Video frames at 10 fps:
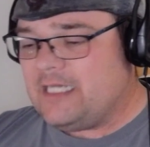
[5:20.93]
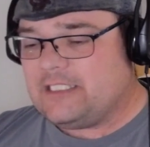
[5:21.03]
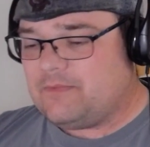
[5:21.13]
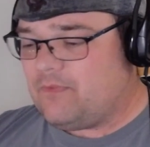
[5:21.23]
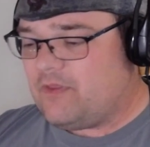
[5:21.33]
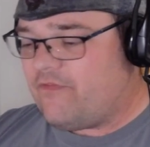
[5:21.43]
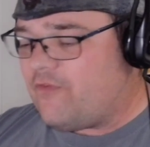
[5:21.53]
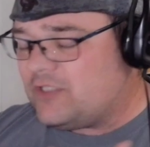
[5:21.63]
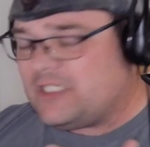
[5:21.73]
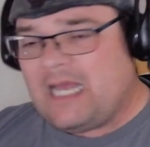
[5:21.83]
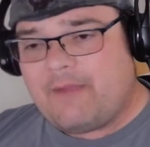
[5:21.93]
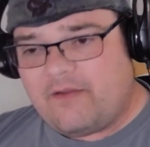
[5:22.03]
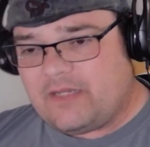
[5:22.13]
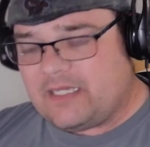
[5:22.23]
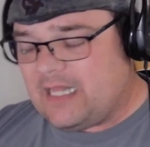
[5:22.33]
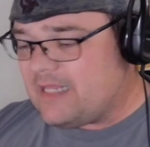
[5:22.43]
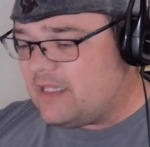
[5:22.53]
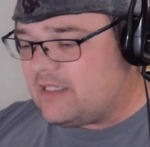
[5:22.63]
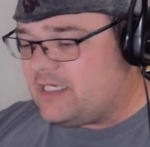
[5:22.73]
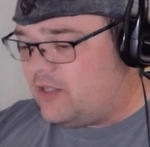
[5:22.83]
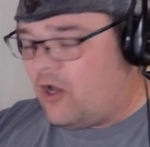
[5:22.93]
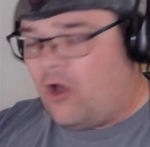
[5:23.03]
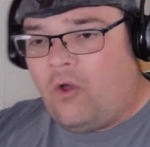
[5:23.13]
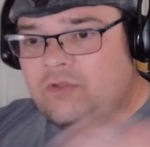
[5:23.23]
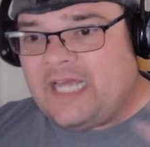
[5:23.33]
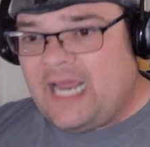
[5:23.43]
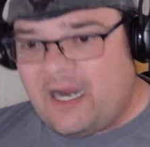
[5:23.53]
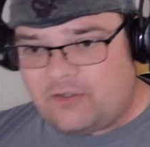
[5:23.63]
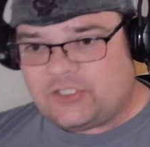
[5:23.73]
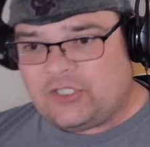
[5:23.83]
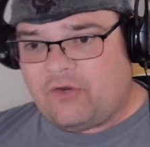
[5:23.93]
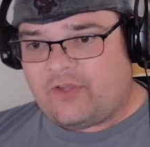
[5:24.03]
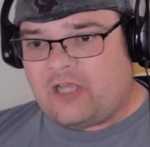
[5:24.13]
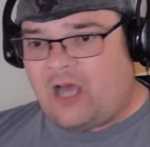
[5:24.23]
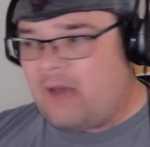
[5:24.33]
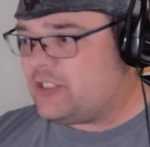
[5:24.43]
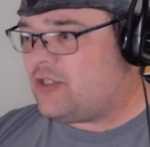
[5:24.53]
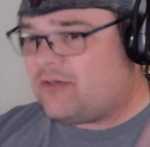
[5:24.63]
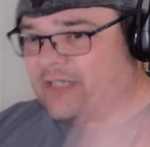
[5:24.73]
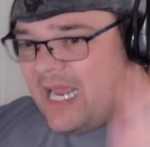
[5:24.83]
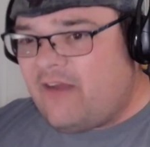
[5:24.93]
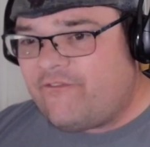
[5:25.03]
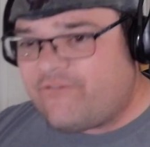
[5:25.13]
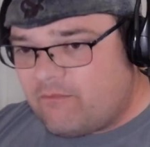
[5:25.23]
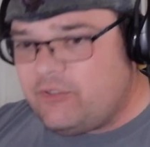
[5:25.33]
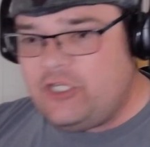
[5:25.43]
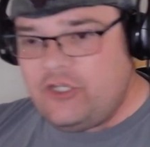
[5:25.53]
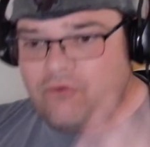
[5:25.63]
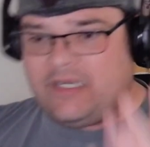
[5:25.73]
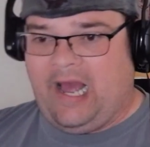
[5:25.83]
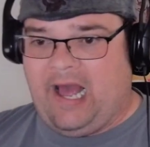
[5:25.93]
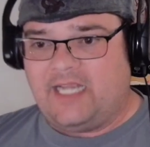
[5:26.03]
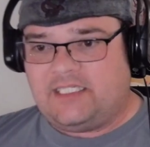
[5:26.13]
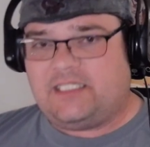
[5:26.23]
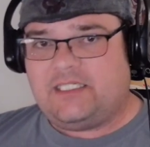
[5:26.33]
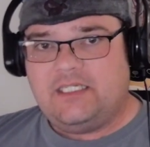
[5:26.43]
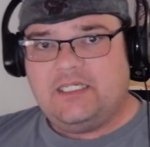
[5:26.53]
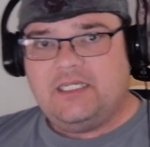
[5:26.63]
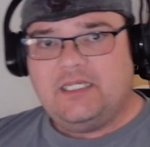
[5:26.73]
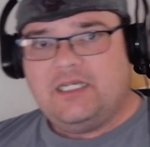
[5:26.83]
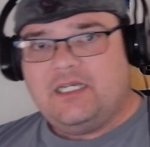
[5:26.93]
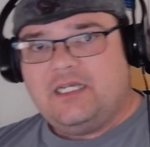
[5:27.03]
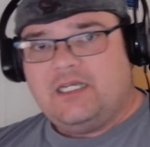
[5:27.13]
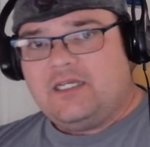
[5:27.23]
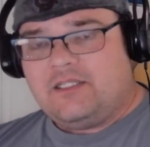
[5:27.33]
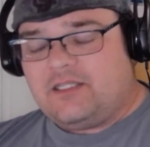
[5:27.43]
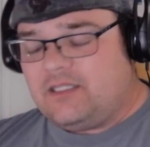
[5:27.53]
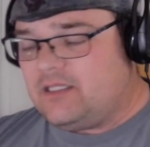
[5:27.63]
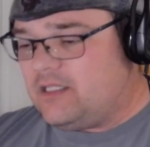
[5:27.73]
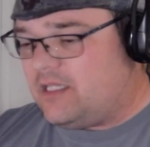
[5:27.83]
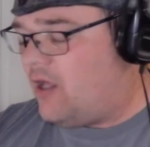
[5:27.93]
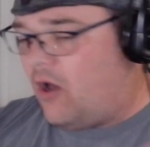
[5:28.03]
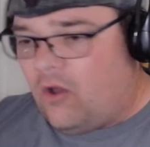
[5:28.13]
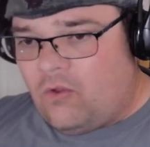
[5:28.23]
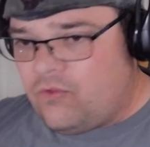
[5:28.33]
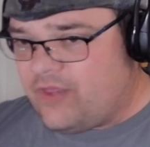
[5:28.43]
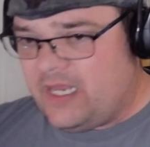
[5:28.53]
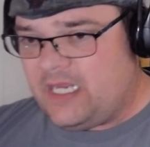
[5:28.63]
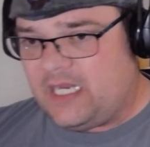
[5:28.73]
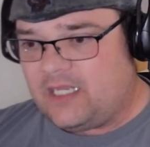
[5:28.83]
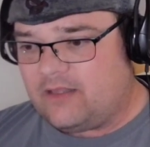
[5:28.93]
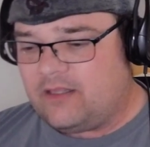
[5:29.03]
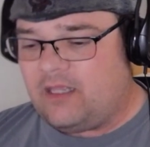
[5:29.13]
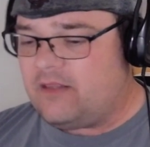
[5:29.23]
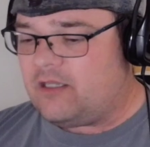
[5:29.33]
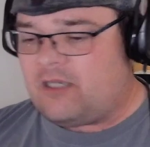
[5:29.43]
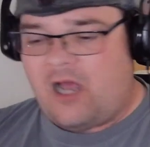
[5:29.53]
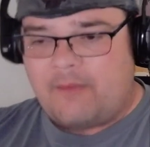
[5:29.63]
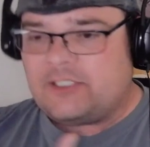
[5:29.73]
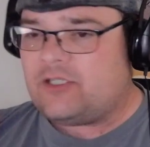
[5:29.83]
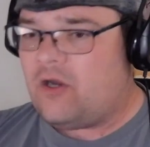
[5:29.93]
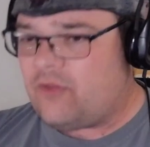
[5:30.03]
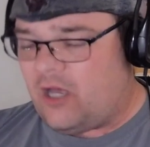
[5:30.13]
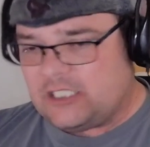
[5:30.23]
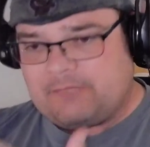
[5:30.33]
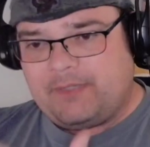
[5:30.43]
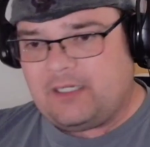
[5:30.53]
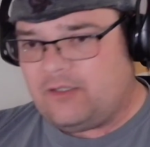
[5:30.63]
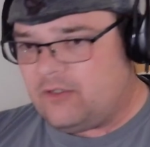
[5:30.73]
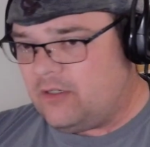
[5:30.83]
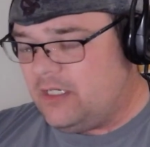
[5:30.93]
the first time I like the whole character of the Commissar came from you guys. The whole thing, the Commissar, the Hospitaller,